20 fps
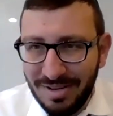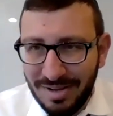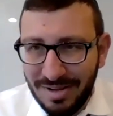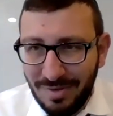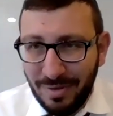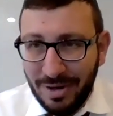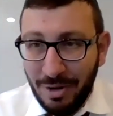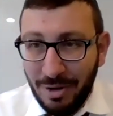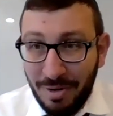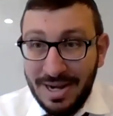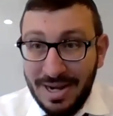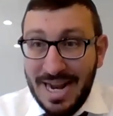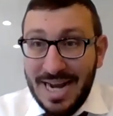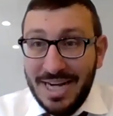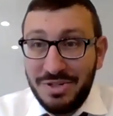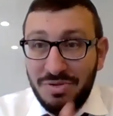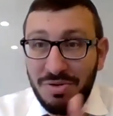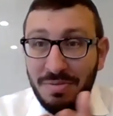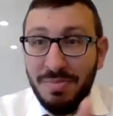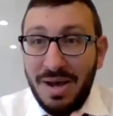We know a
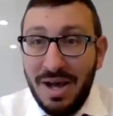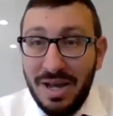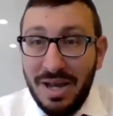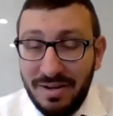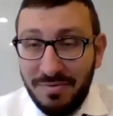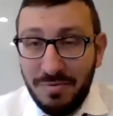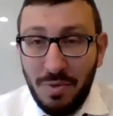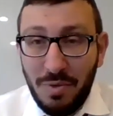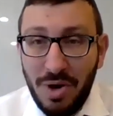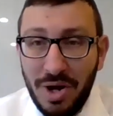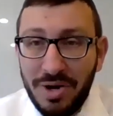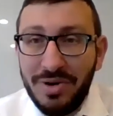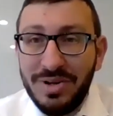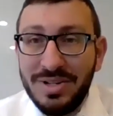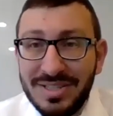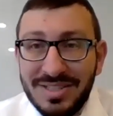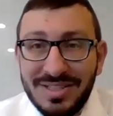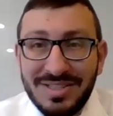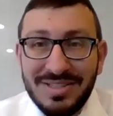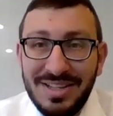natural body of water
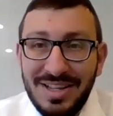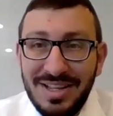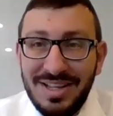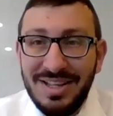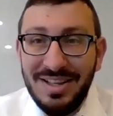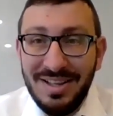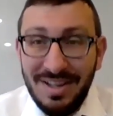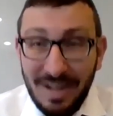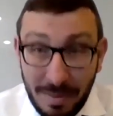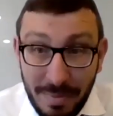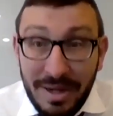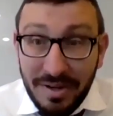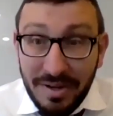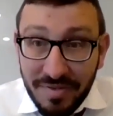is a mikvah.